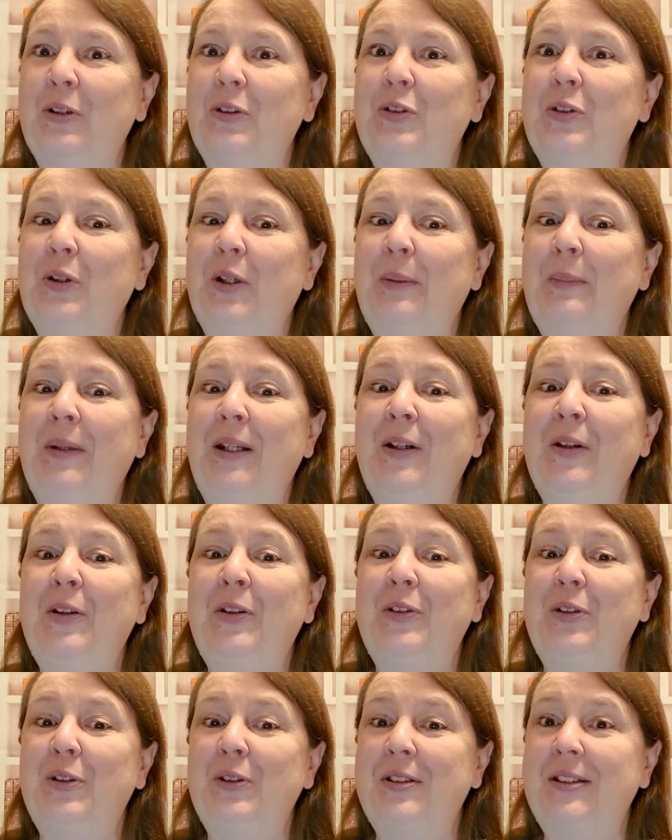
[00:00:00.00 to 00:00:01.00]
Join me on
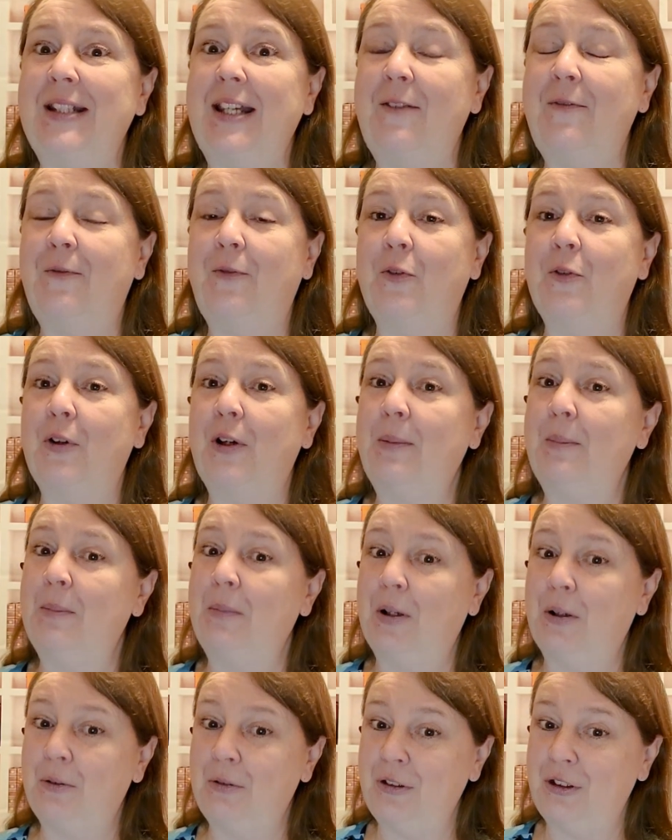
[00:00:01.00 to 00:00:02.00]
Tuesday for
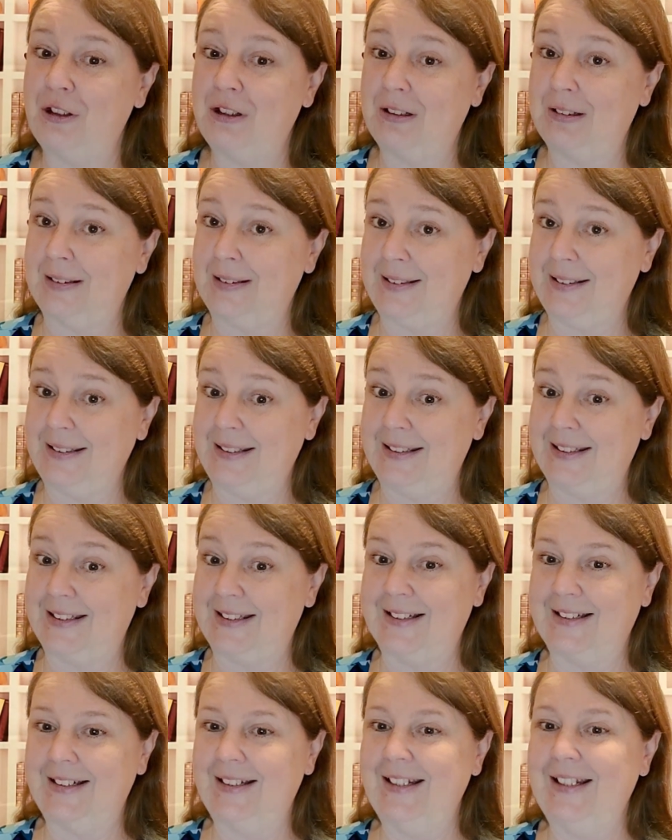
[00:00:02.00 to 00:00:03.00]
Emotions.